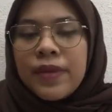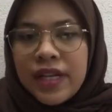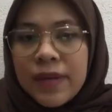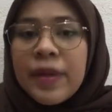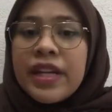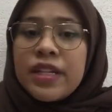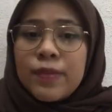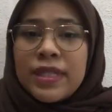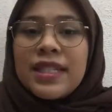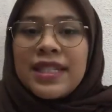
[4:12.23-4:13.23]
the
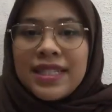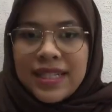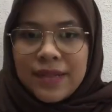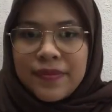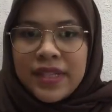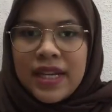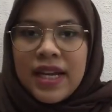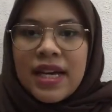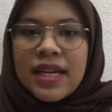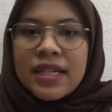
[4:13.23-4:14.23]
management system
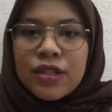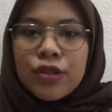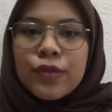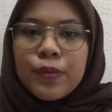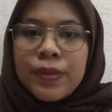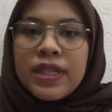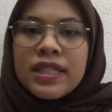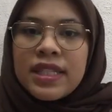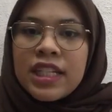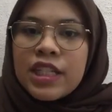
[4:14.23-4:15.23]
should be
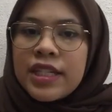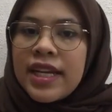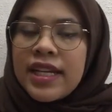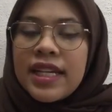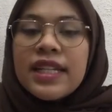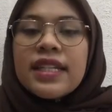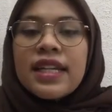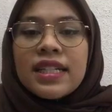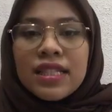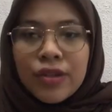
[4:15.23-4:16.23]
such that it
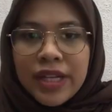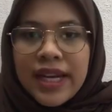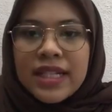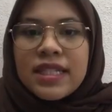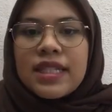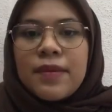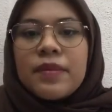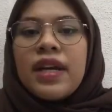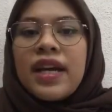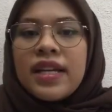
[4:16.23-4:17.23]
does not accept
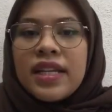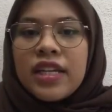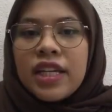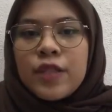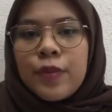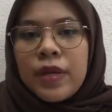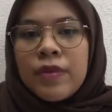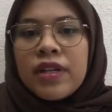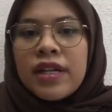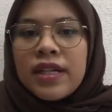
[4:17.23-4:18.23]
any cash
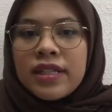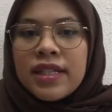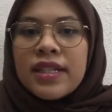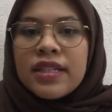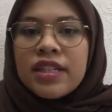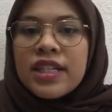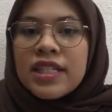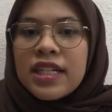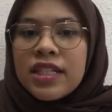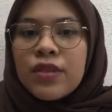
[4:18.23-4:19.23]
payment related
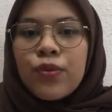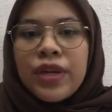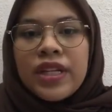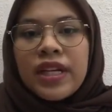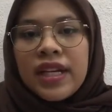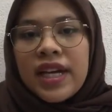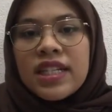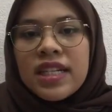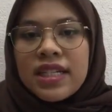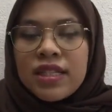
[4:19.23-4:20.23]
transaction when the
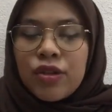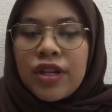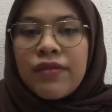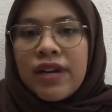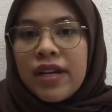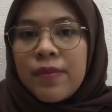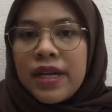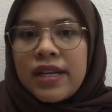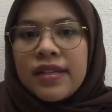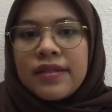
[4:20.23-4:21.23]
cash is not available.